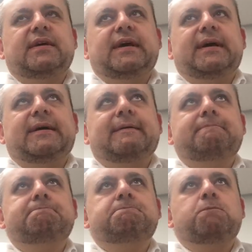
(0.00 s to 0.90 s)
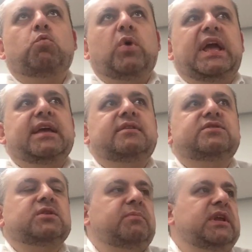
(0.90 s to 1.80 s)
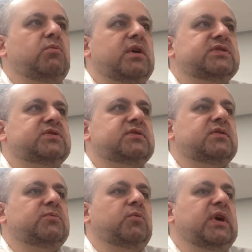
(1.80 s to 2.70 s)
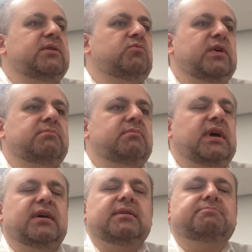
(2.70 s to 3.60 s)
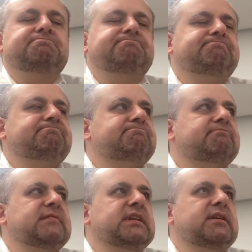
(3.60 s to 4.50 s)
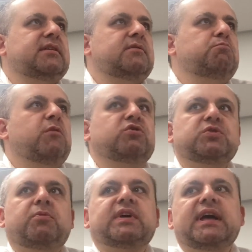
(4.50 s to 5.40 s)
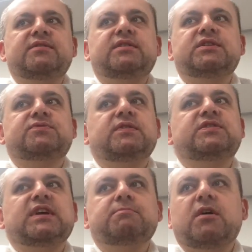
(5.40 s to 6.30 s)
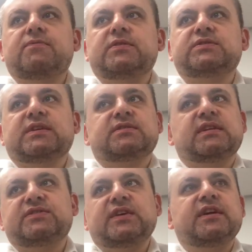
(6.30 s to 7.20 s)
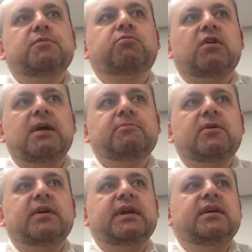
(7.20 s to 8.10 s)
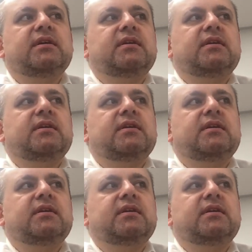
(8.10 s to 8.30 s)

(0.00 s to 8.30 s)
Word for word: um, when somebody wants when when um, multiple candidates for the same office, like let's say in a primary,